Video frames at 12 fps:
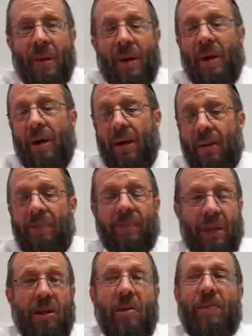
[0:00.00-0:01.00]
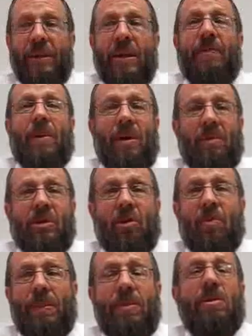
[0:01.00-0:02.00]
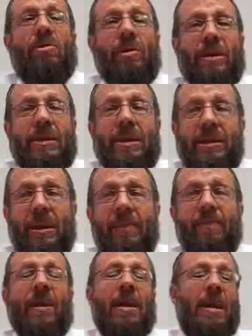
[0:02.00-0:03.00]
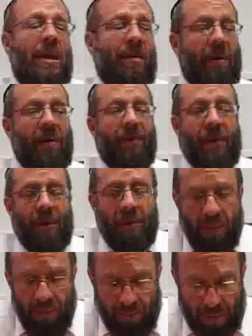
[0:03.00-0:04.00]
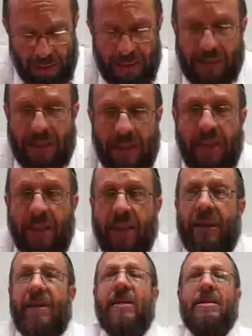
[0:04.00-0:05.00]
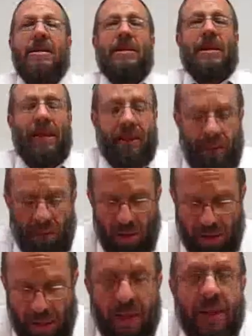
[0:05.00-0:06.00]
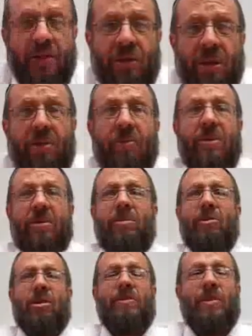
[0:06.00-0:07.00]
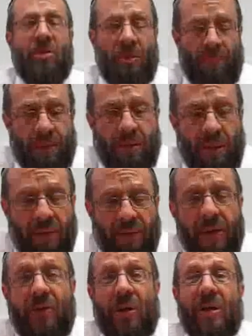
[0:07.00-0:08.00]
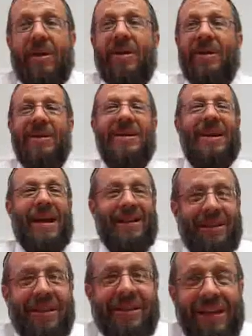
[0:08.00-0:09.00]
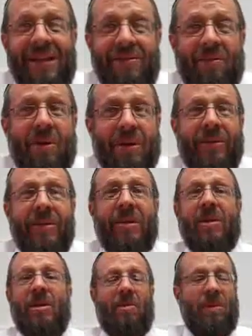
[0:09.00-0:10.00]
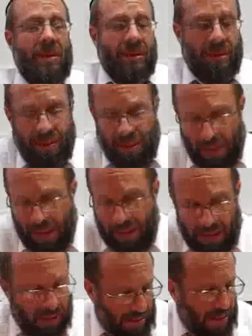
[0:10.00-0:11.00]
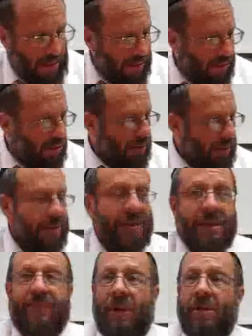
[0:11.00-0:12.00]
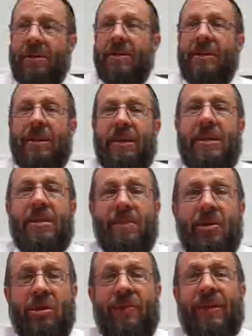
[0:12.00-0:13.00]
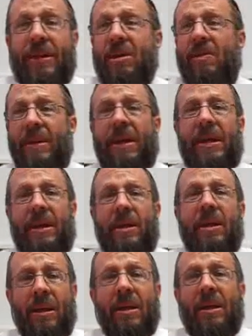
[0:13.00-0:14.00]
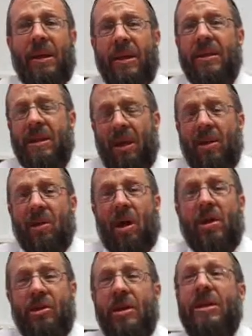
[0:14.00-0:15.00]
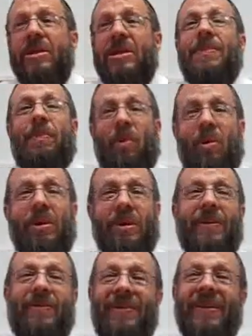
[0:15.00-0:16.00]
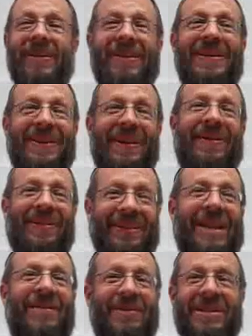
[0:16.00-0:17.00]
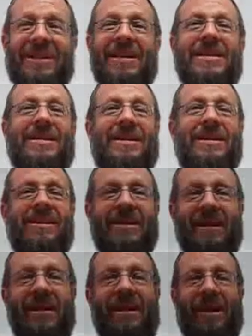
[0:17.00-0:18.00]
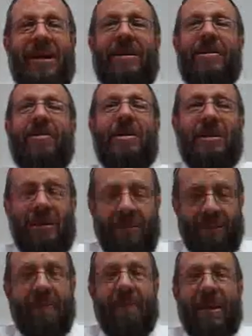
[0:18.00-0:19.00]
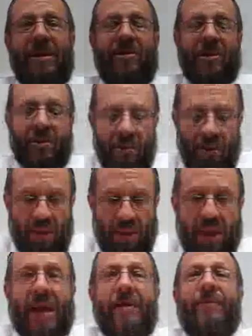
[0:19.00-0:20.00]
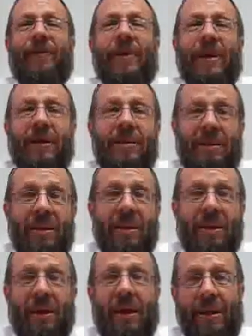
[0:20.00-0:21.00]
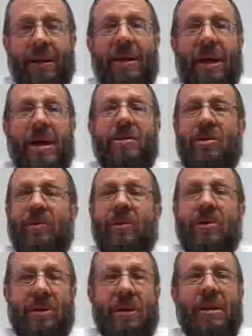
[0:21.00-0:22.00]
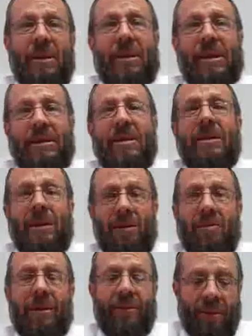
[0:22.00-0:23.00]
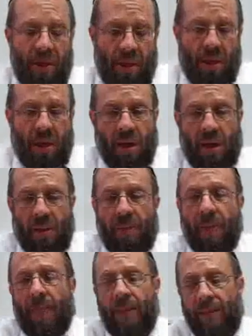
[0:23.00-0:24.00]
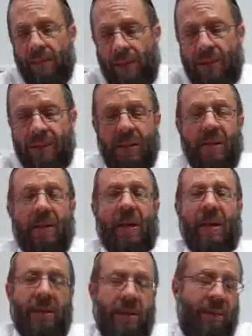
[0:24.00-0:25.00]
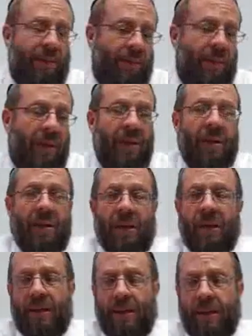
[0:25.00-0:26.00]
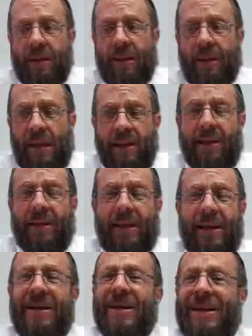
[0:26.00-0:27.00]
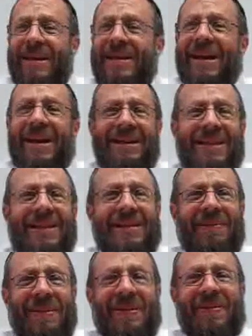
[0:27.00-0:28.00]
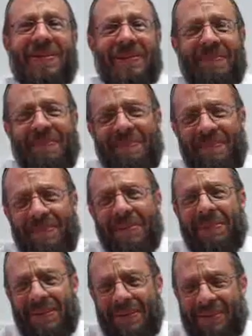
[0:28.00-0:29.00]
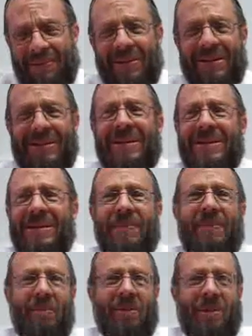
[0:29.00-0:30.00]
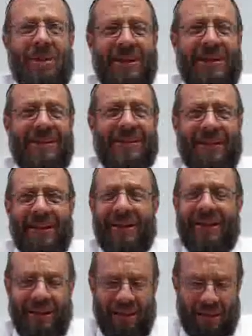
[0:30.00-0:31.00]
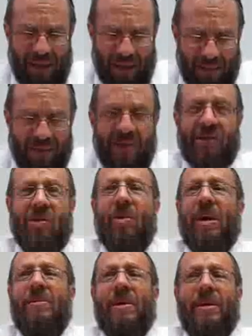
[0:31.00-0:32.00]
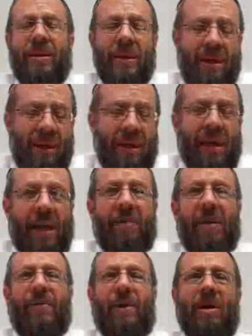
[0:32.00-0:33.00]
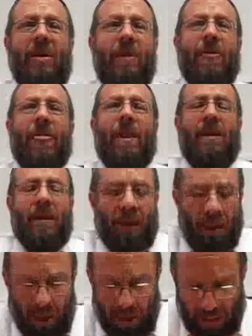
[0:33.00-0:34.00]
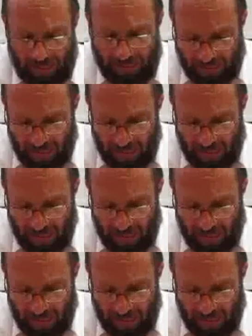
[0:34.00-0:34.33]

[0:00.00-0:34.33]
um, a little bit upon what's called biblical criticism. However, my understanding is is that the archaeology with which Rabbi Yoshe Ber Soloveitchik had to contend with was, as certainly as he expresses it in the Emergence of Ethical Man, is largely supportive of a lot of his theses, and there isn't major conflict and controversy that he has to deal with. Um, there is a Kenite theory of biblical criticism, which he easily um, does away with. However, um,